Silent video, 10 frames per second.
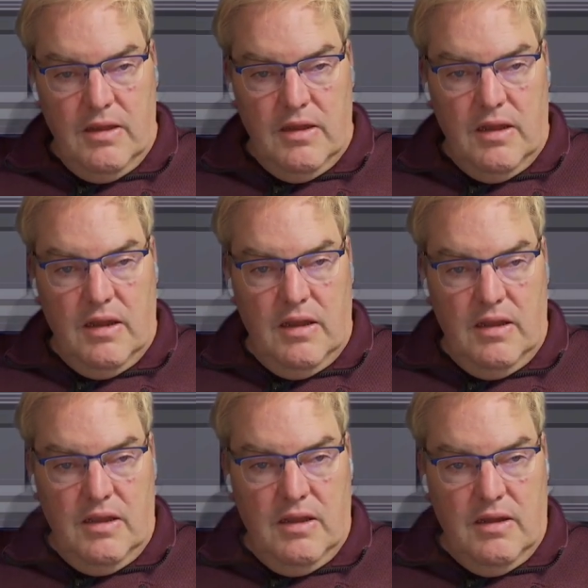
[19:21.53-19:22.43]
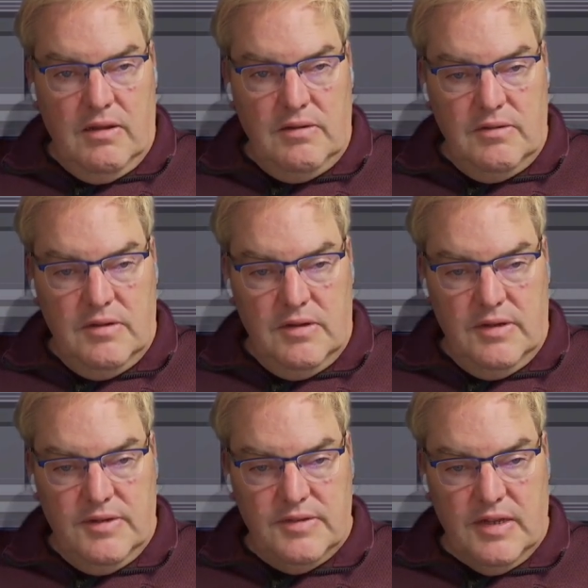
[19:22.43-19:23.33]
a
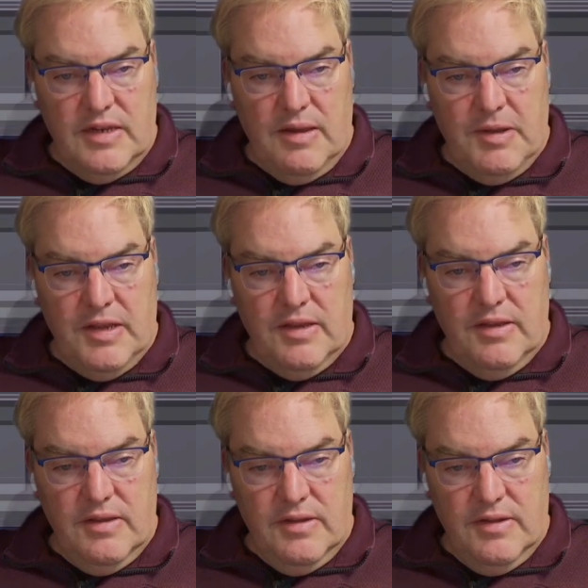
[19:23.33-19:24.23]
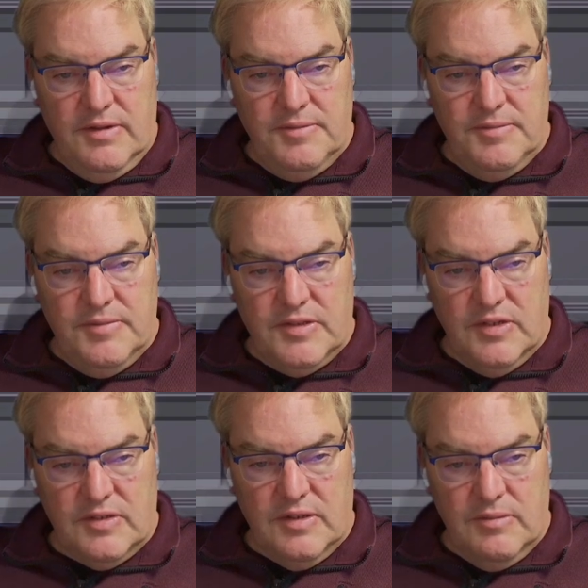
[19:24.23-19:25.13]
dynamic
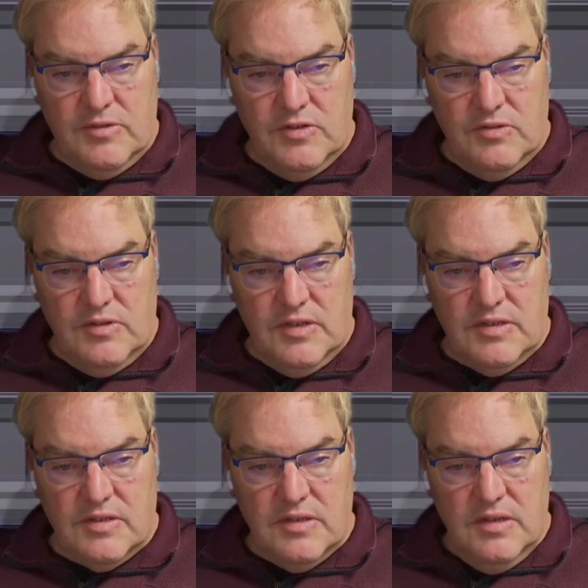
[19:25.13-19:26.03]
system to do this.